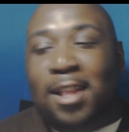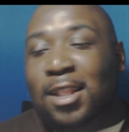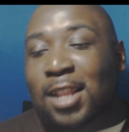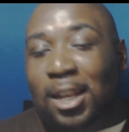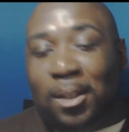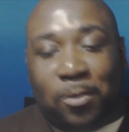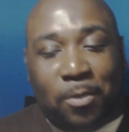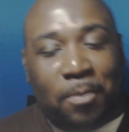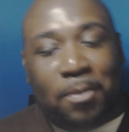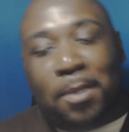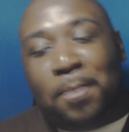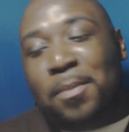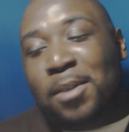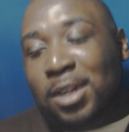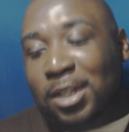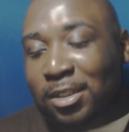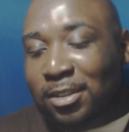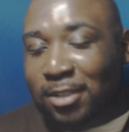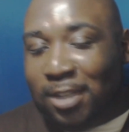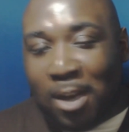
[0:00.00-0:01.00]
That's where my
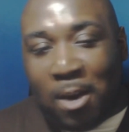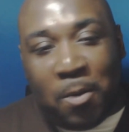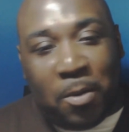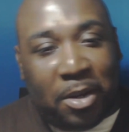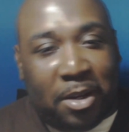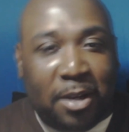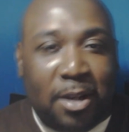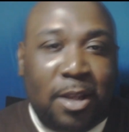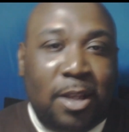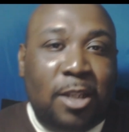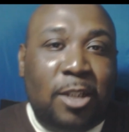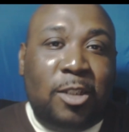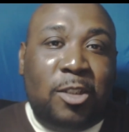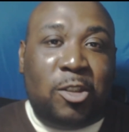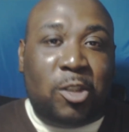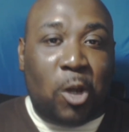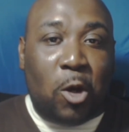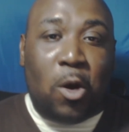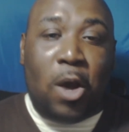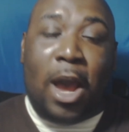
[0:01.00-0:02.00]
money is going.
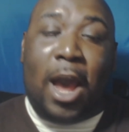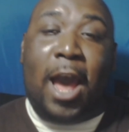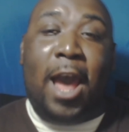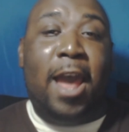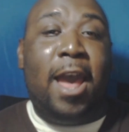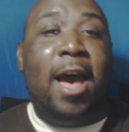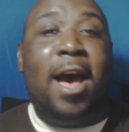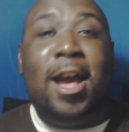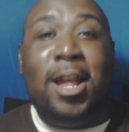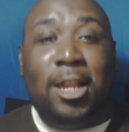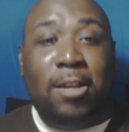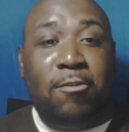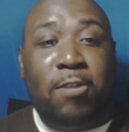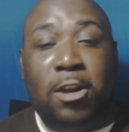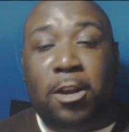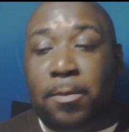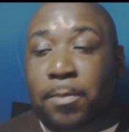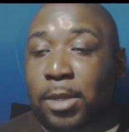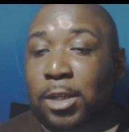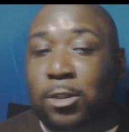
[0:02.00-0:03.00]
So I highly
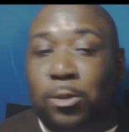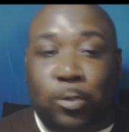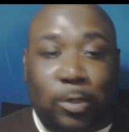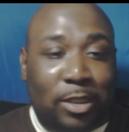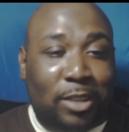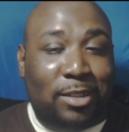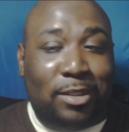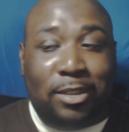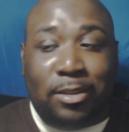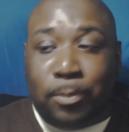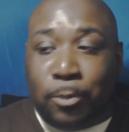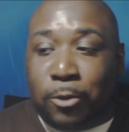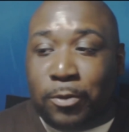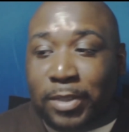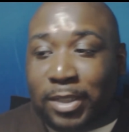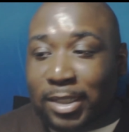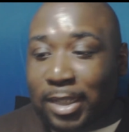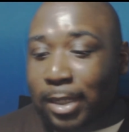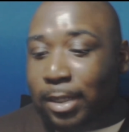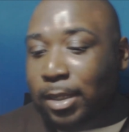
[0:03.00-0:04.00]
recommend you get it. This
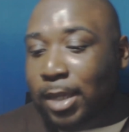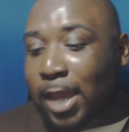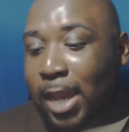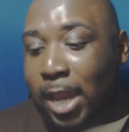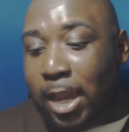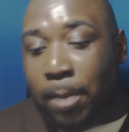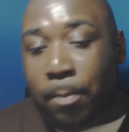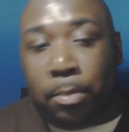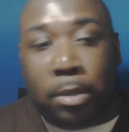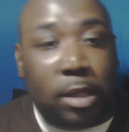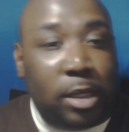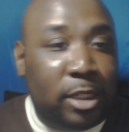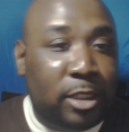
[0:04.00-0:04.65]
movie is like an A++.